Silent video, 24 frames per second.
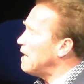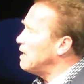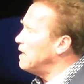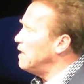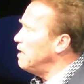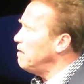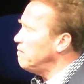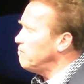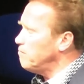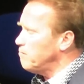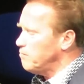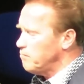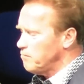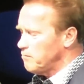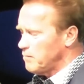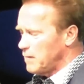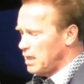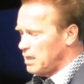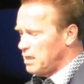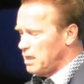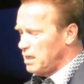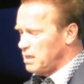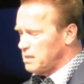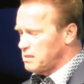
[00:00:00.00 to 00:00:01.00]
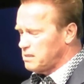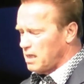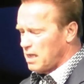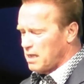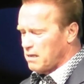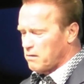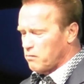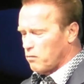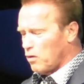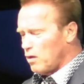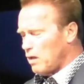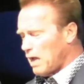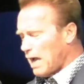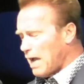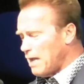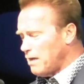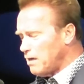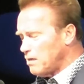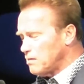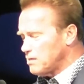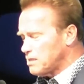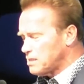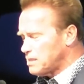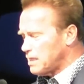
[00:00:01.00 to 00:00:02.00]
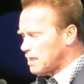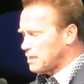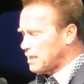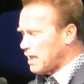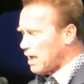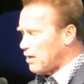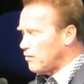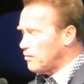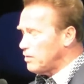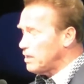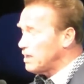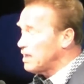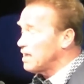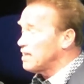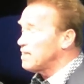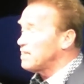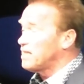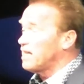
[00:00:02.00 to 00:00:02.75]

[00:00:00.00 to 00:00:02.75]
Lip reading: Ali? And he said, well, I don't start counting